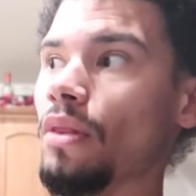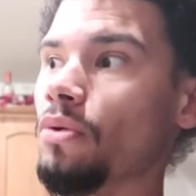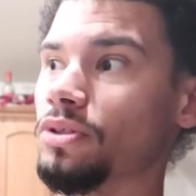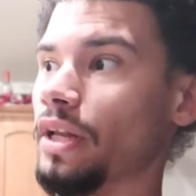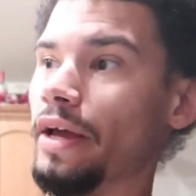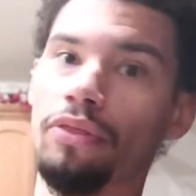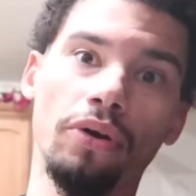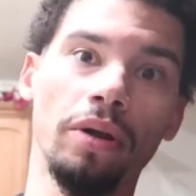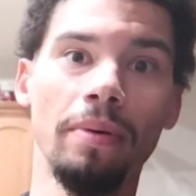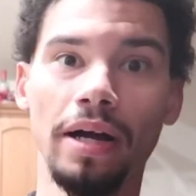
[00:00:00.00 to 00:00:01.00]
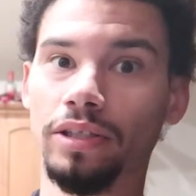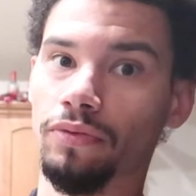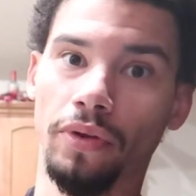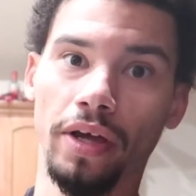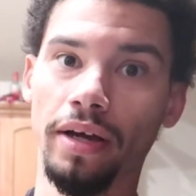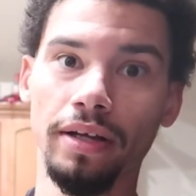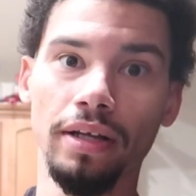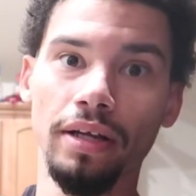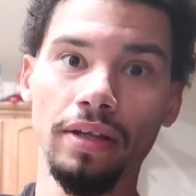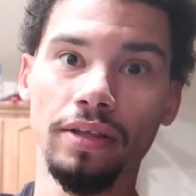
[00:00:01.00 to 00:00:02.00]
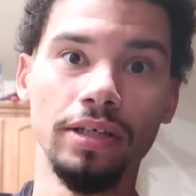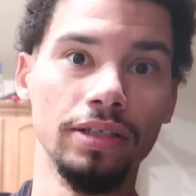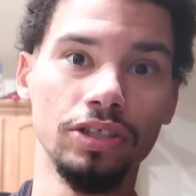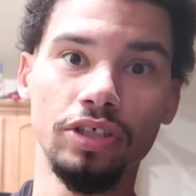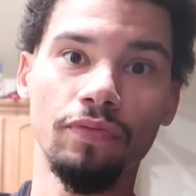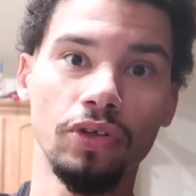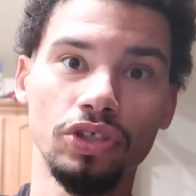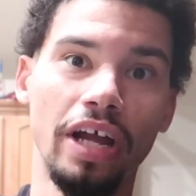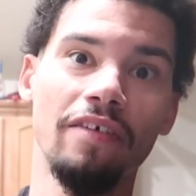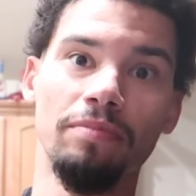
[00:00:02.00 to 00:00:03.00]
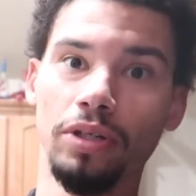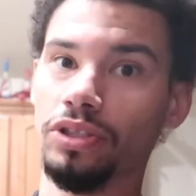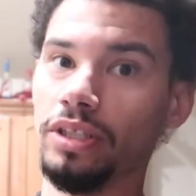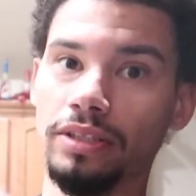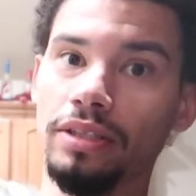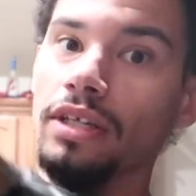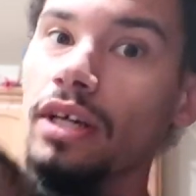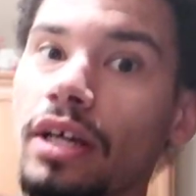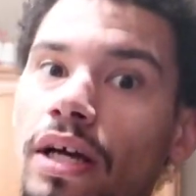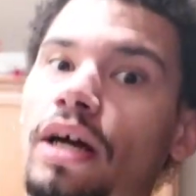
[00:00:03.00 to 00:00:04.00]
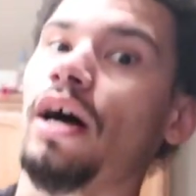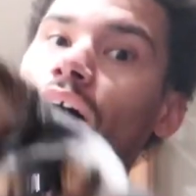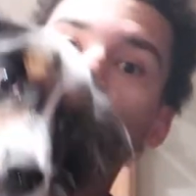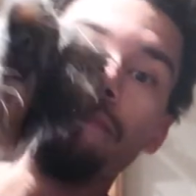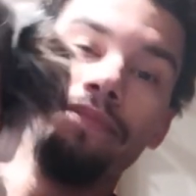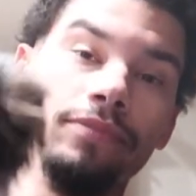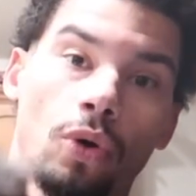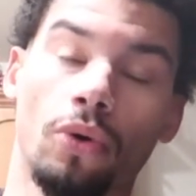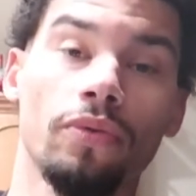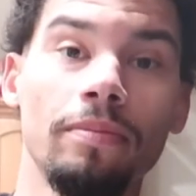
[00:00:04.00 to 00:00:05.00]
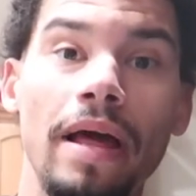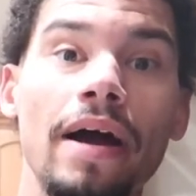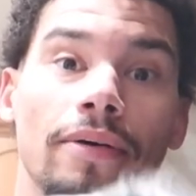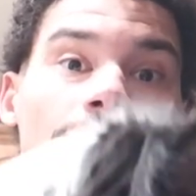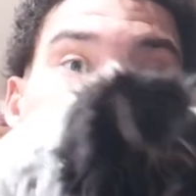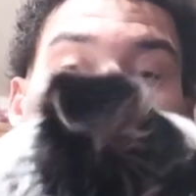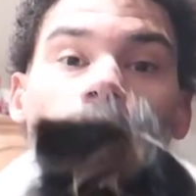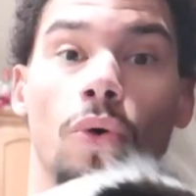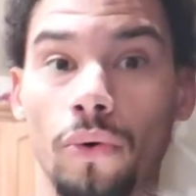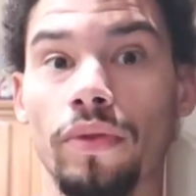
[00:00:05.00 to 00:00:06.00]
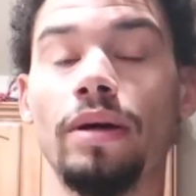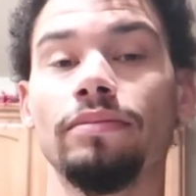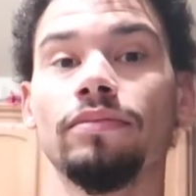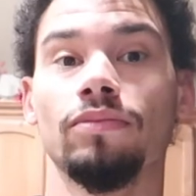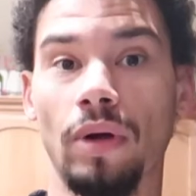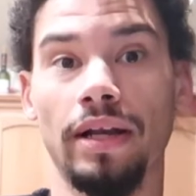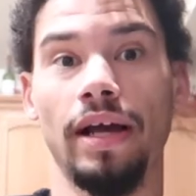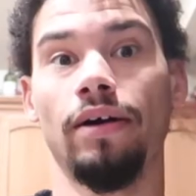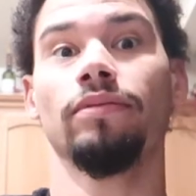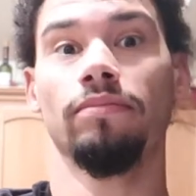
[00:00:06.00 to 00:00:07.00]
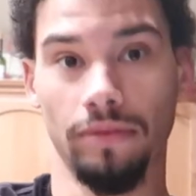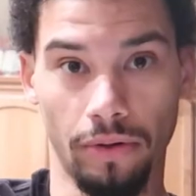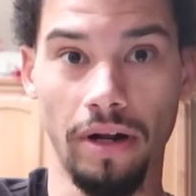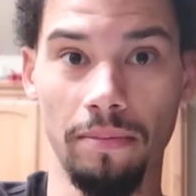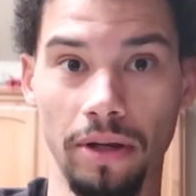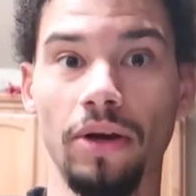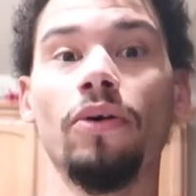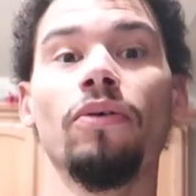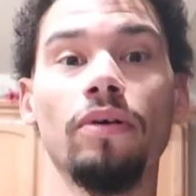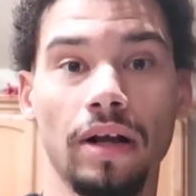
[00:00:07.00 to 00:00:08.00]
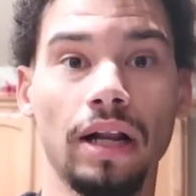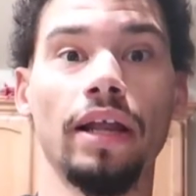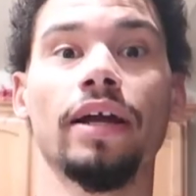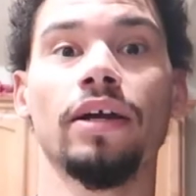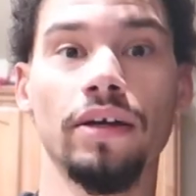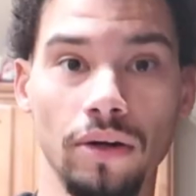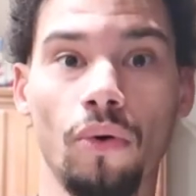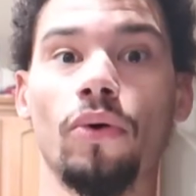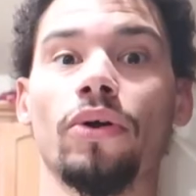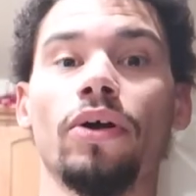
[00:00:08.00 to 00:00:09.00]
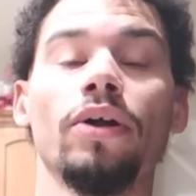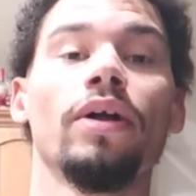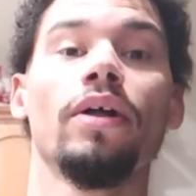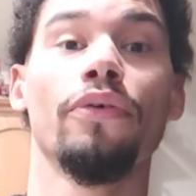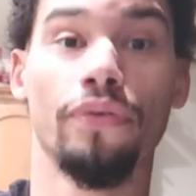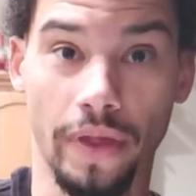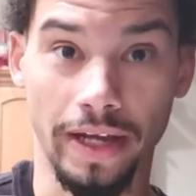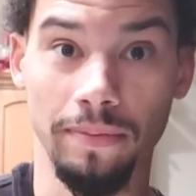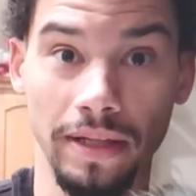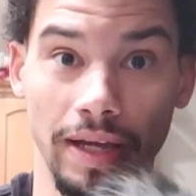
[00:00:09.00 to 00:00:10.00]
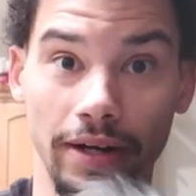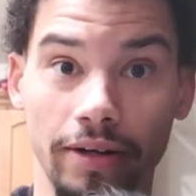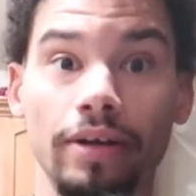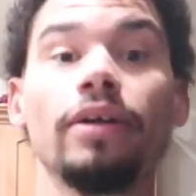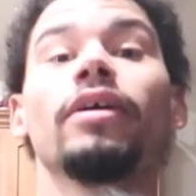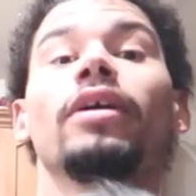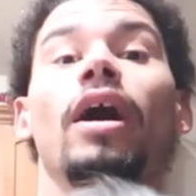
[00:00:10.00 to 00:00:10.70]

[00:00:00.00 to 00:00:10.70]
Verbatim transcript: was it like 30 bucks for the shifter shaft bushings. Order them now. Order them right now. Go down below, click, order, thank me later.